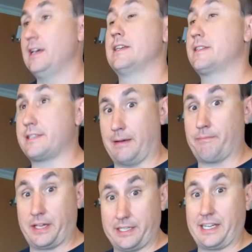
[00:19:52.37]

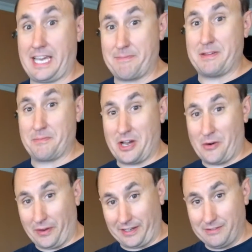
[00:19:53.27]
something to keep them
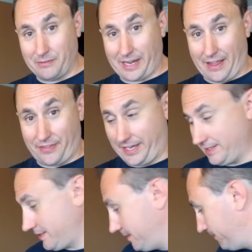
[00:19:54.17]
going, we got these.